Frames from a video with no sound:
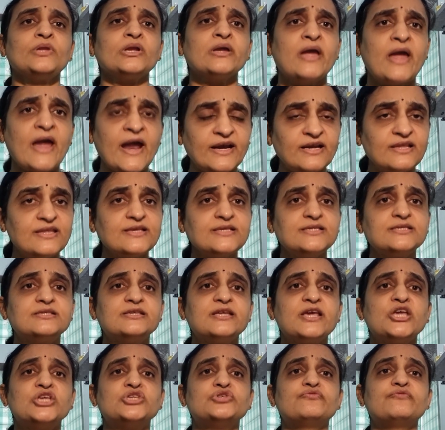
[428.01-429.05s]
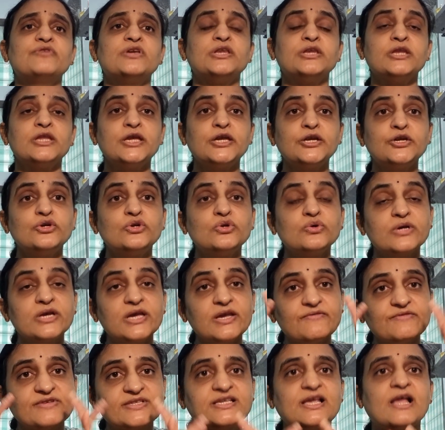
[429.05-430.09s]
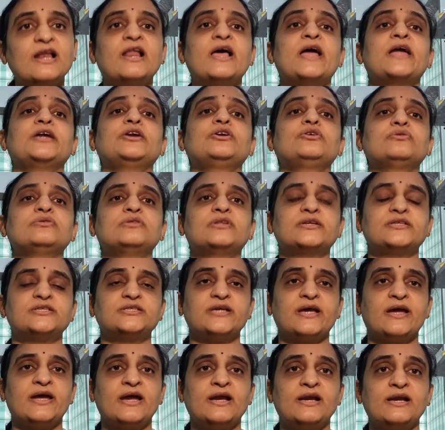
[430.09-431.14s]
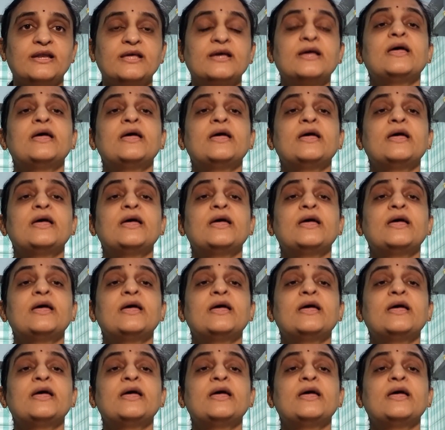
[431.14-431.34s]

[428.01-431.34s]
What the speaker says: At this stage, we need to give saline to the child